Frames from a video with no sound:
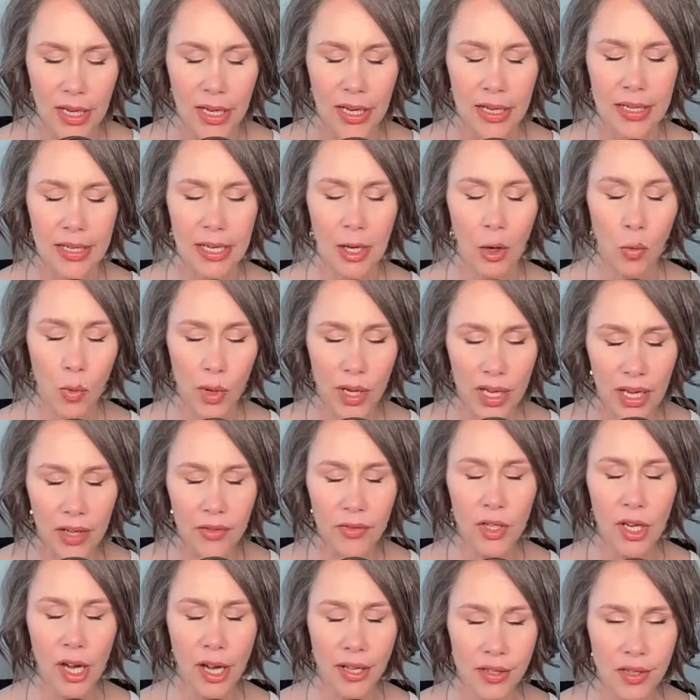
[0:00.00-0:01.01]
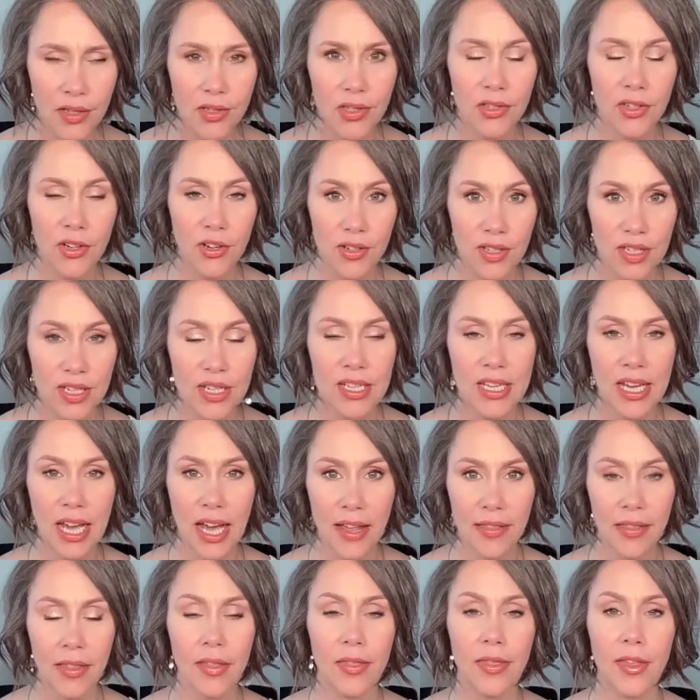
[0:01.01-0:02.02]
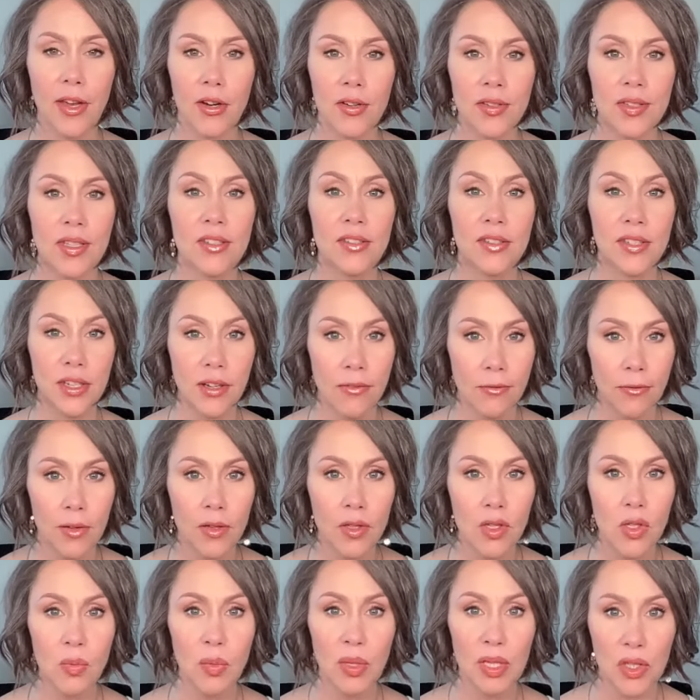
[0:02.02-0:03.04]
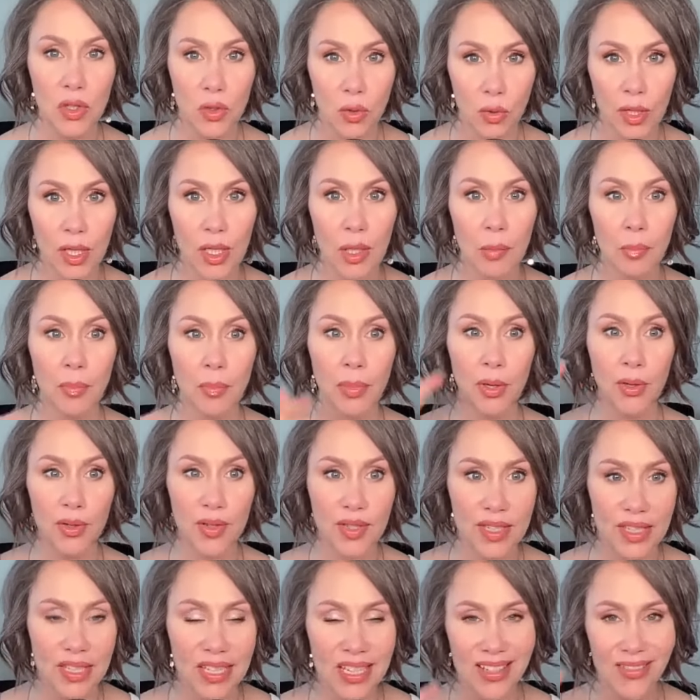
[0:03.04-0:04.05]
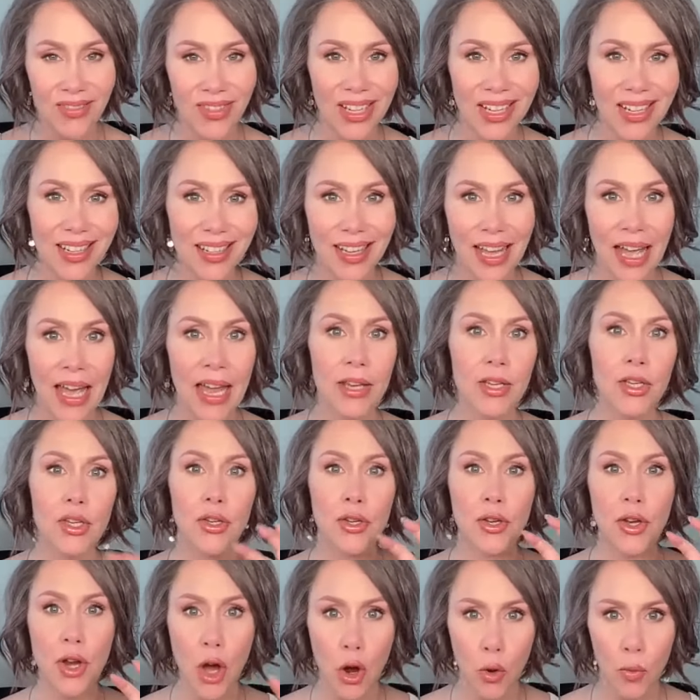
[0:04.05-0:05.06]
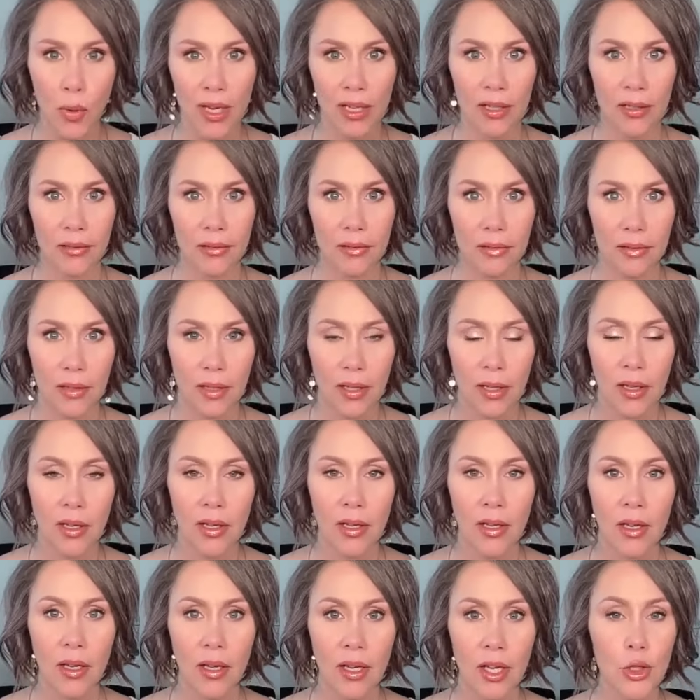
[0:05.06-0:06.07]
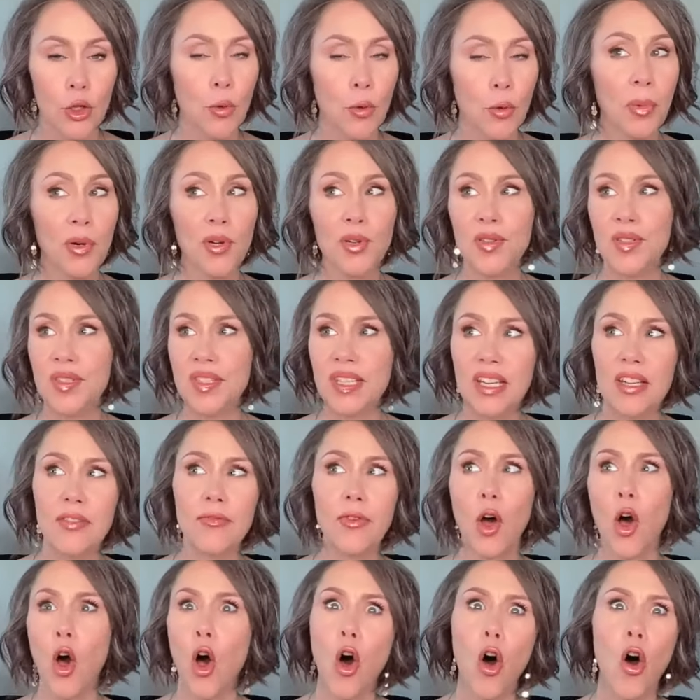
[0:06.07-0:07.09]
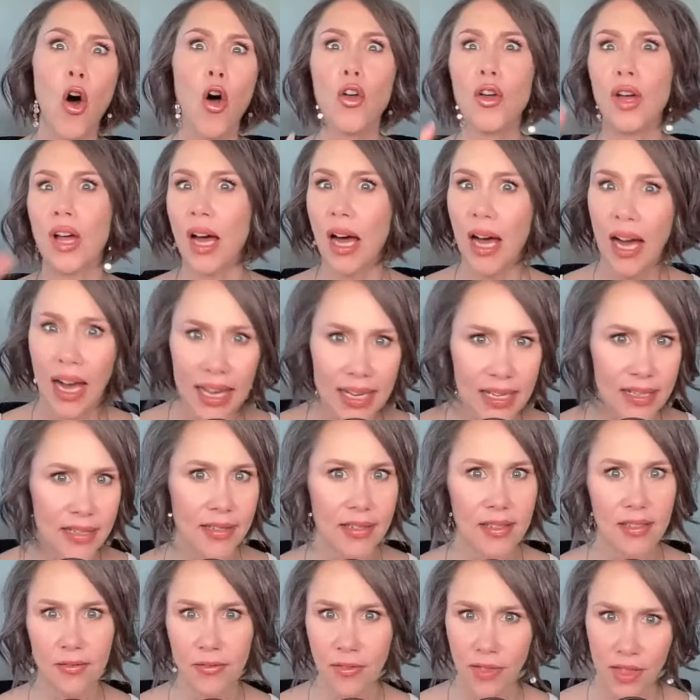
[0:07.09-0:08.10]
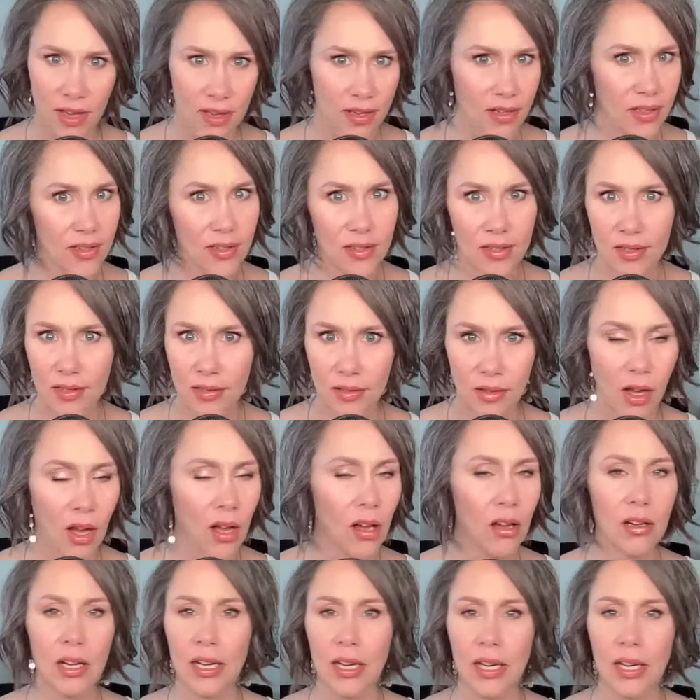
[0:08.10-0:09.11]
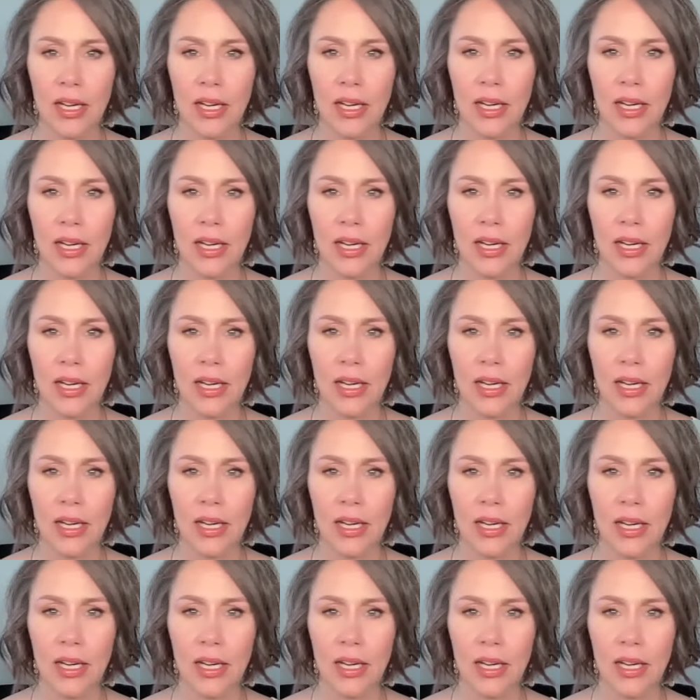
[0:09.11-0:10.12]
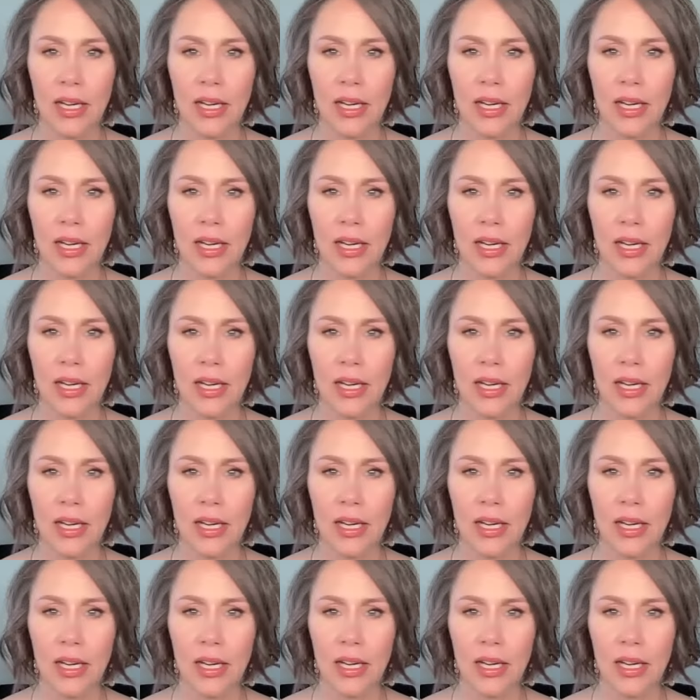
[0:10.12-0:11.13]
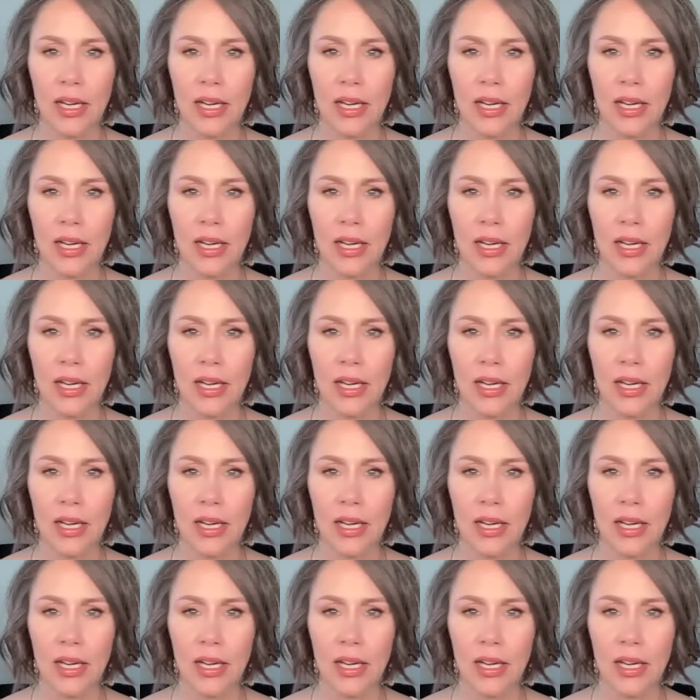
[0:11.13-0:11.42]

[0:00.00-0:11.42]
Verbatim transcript: Now, we have got to start to get that there's a difference between perceiving and knowing. You perceive all kinds of things, all kinds of things, all kinds of things, good, bad, and ugly.